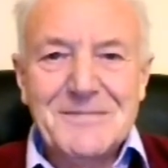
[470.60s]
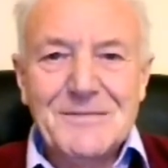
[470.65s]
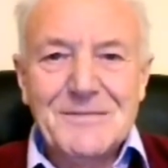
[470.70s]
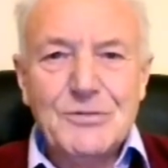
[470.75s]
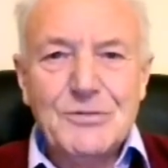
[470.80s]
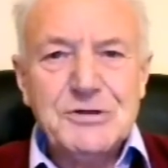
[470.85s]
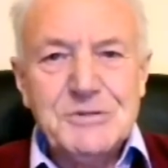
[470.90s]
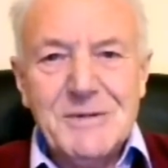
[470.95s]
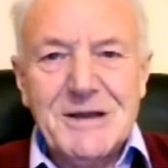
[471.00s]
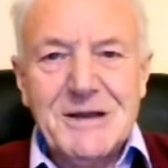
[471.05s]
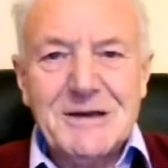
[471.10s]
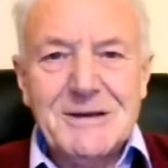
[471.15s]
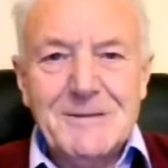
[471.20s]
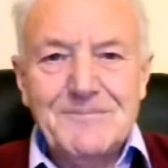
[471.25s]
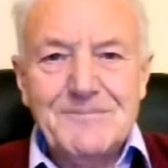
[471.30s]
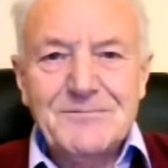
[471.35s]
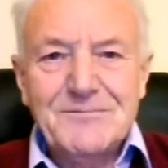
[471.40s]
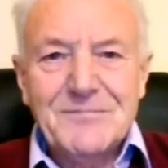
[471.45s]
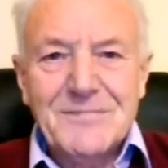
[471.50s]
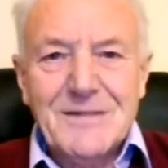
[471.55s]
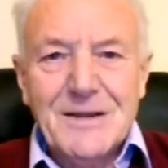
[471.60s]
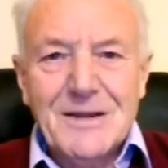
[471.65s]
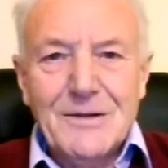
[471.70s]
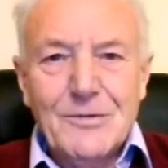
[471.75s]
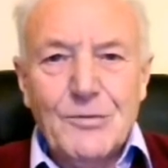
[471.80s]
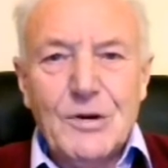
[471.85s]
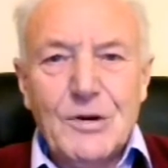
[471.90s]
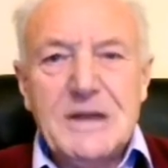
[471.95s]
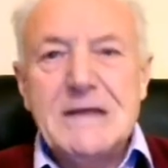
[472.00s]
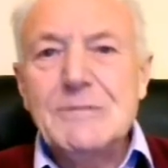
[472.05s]
What do you mean?
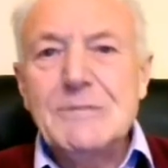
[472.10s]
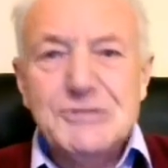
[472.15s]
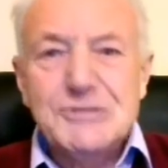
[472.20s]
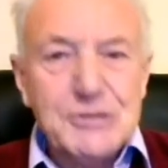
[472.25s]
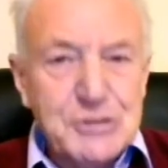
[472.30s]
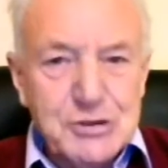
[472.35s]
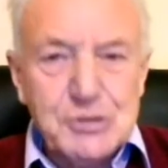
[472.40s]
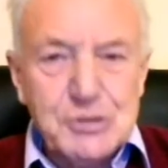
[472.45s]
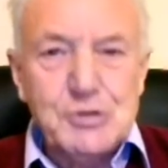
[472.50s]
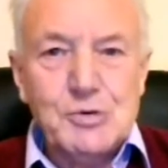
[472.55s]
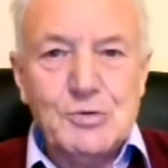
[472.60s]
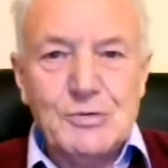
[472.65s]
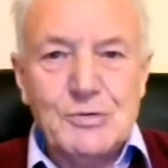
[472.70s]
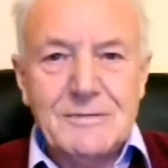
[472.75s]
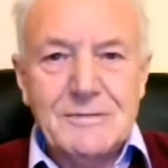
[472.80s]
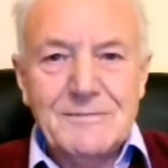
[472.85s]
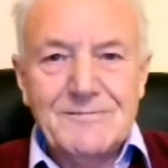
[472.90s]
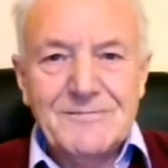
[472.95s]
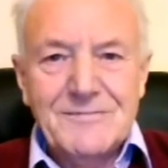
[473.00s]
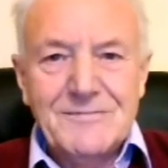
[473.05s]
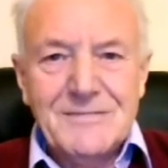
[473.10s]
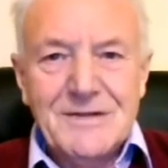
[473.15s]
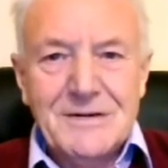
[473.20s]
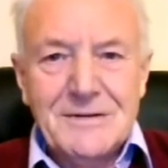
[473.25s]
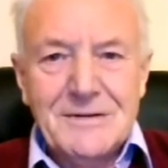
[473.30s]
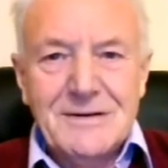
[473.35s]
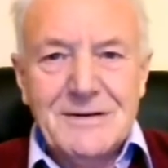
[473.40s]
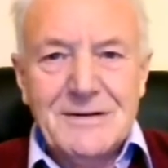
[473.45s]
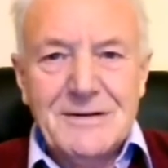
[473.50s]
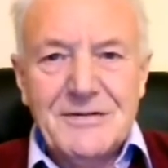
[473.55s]
Well, he was a Jew
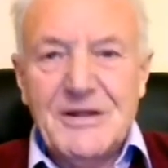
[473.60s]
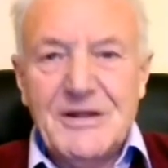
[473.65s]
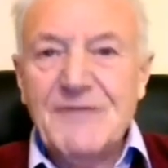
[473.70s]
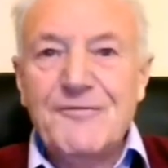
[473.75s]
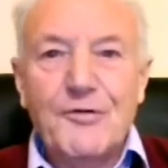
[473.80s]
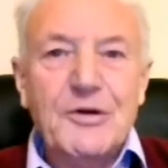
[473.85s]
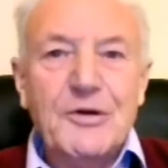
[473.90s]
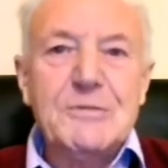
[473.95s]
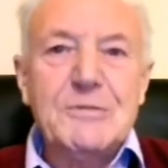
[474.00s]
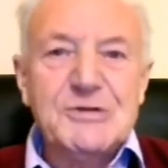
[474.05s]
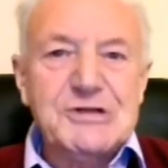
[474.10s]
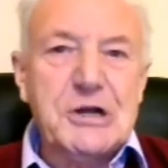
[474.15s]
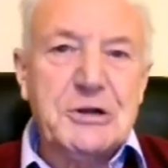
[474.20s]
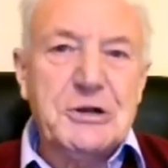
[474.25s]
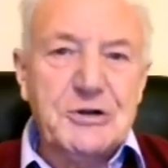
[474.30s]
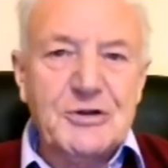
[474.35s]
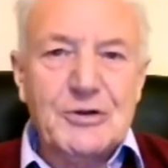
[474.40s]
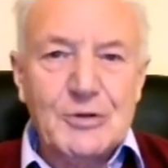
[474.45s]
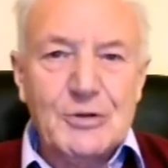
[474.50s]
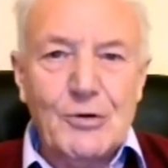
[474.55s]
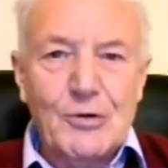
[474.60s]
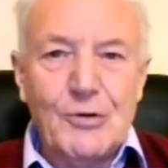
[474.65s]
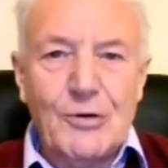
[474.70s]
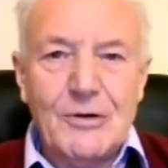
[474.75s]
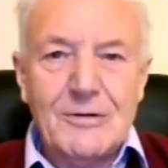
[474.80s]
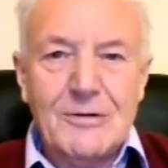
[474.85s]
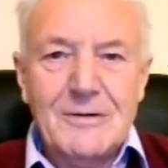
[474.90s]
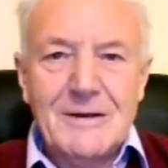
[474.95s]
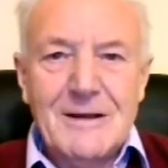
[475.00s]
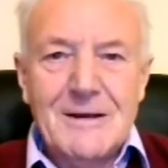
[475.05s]
Therefore, he was under the
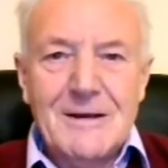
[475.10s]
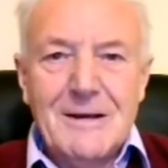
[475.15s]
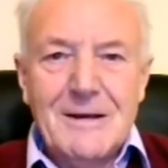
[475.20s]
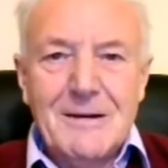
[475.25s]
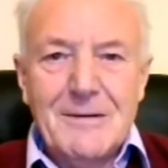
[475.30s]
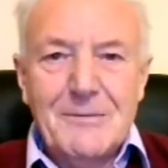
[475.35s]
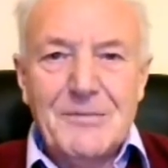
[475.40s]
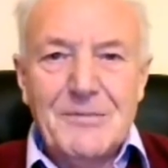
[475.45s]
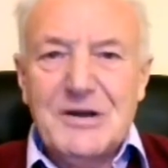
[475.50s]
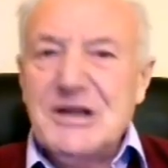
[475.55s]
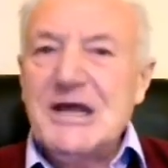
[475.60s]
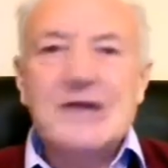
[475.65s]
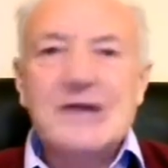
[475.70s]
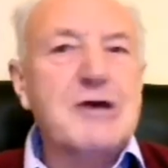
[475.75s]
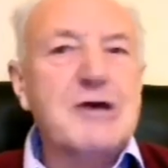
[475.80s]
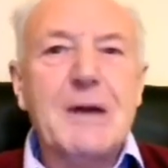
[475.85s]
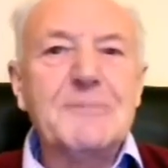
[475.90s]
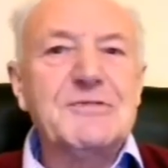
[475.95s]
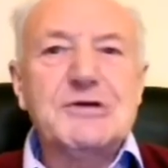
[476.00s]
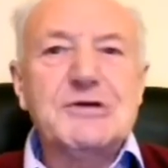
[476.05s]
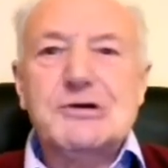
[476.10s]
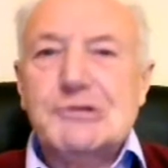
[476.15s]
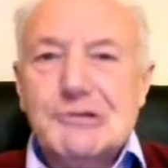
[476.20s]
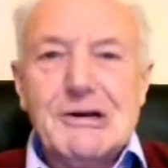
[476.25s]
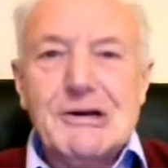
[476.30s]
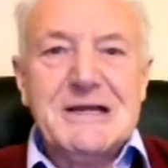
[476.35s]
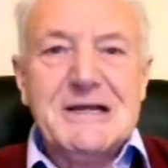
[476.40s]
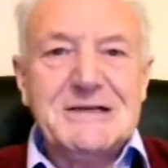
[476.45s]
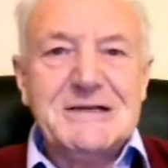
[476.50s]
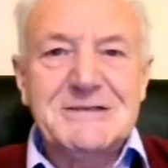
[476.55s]
law. But he had come to
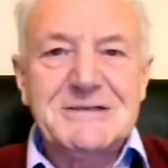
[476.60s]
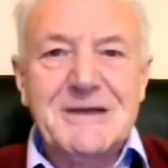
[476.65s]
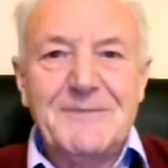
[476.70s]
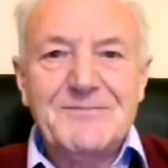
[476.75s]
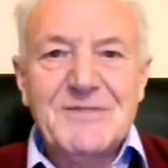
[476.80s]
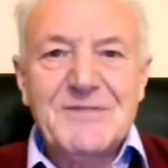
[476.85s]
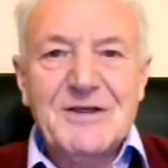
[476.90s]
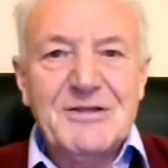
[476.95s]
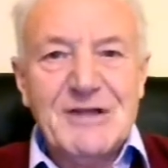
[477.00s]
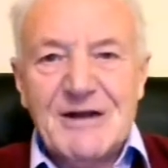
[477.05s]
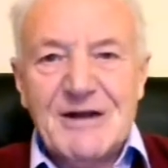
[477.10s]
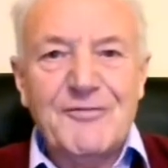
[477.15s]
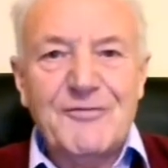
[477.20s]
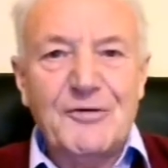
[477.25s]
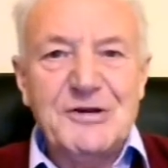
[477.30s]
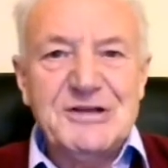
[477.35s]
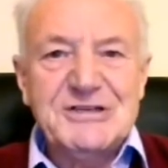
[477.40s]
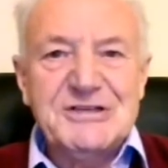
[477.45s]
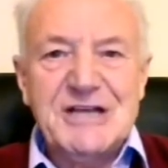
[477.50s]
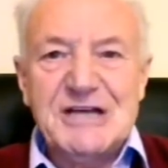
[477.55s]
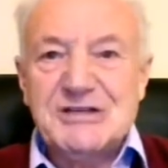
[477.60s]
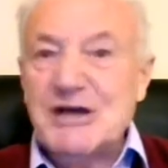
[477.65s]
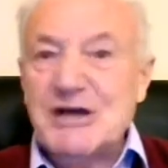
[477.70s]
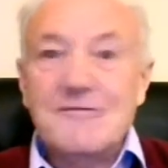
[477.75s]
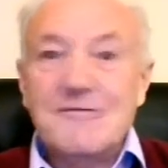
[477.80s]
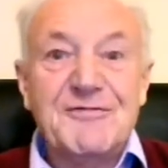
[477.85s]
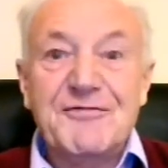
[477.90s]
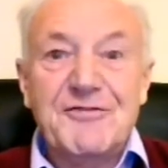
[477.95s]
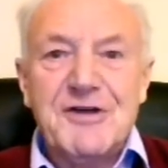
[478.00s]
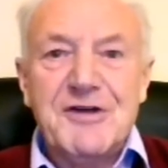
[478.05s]
Christ. Therefore, he says,
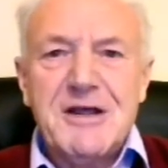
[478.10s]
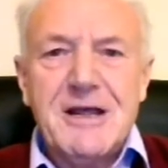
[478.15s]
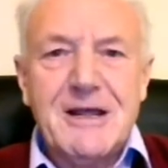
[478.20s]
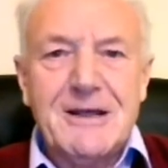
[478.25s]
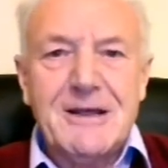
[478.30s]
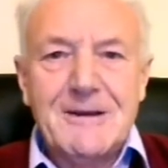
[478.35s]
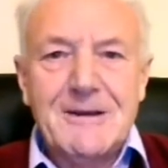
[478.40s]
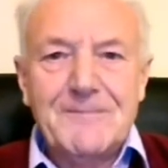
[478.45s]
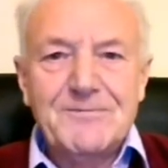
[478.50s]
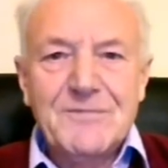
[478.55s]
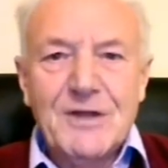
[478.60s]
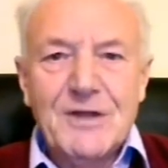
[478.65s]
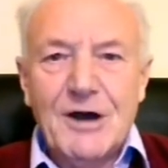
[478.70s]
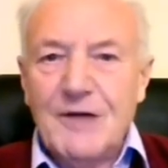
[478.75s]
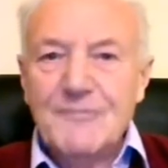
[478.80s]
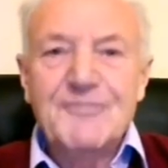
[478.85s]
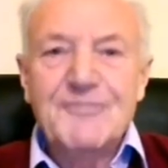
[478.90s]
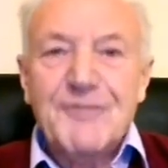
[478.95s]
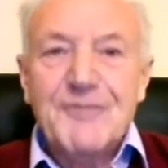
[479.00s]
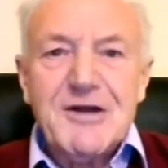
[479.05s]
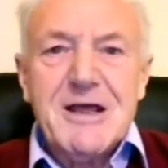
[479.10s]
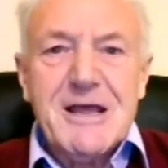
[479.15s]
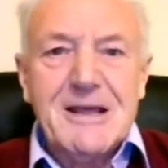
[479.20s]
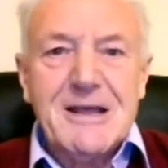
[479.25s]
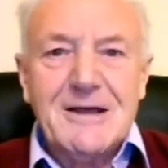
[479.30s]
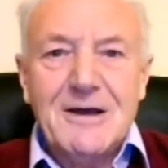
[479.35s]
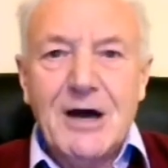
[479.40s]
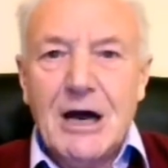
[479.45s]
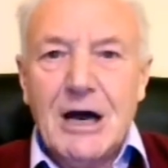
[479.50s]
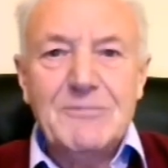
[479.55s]
I'm free. I'm
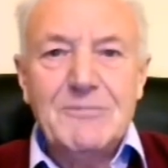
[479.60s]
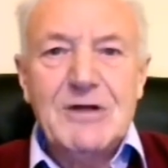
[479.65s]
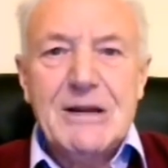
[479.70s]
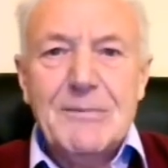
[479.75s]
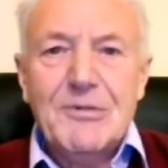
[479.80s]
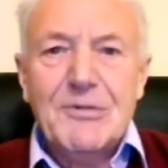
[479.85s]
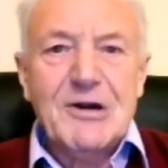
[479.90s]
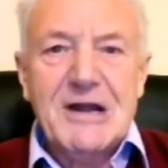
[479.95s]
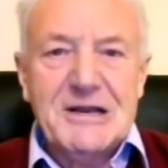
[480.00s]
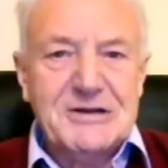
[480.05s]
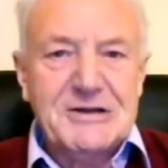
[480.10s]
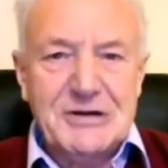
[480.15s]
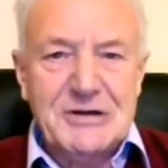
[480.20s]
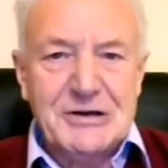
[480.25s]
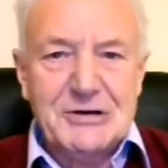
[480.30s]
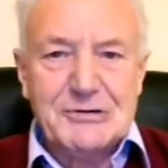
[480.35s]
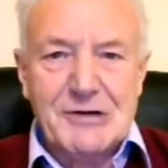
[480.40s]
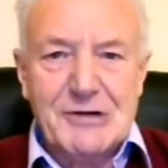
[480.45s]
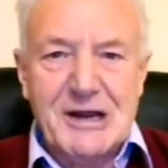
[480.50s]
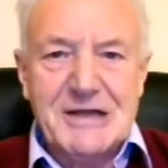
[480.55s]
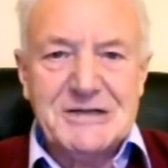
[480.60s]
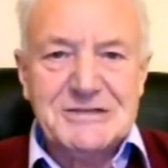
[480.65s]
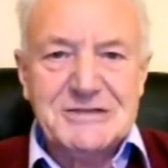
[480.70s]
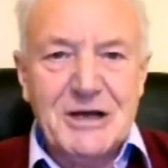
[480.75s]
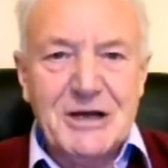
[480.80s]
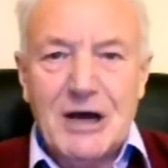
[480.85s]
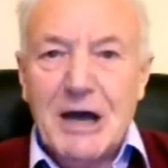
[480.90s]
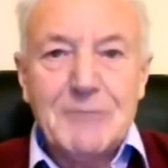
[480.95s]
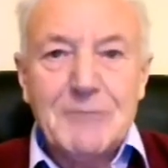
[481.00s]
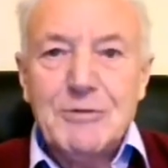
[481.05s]
free. I'm liberated in Christ.
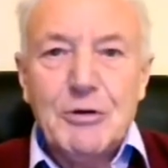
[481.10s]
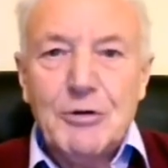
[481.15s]
I'm no